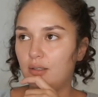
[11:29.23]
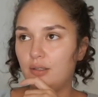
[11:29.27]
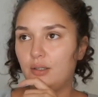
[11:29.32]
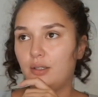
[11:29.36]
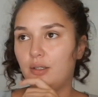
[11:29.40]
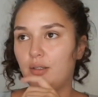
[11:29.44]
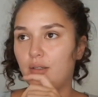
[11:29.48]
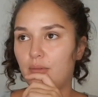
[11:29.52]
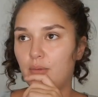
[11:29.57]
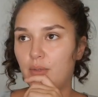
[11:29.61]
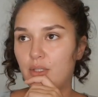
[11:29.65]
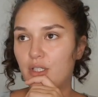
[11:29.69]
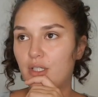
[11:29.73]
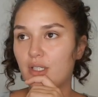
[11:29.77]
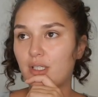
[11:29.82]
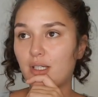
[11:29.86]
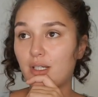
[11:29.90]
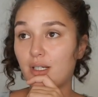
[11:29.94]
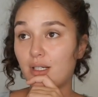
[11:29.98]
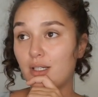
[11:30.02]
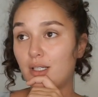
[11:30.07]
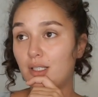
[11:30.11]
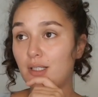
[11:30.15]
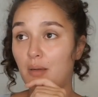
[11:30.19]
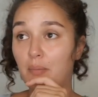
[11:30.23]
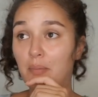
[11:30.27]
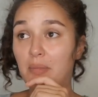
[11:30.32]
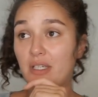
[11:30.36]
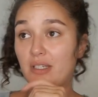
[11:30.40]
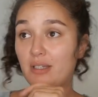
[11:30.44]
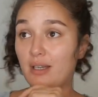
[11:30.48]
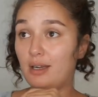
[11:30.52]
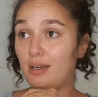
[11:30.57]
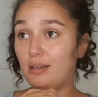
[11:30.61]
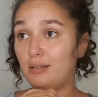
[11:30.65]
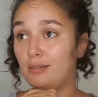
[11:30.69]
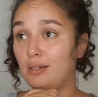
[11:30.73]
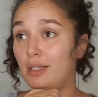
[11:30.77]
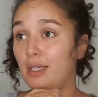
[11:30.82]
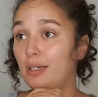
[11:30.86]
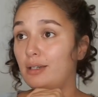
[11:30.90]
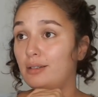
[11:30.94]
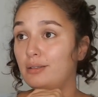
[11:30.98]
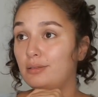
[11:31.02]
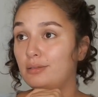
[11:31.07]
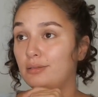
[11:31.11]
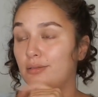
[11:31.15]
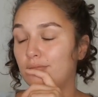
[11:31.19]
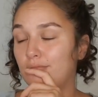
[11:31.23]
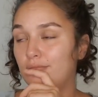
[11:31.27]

We're just going to dumb it down now.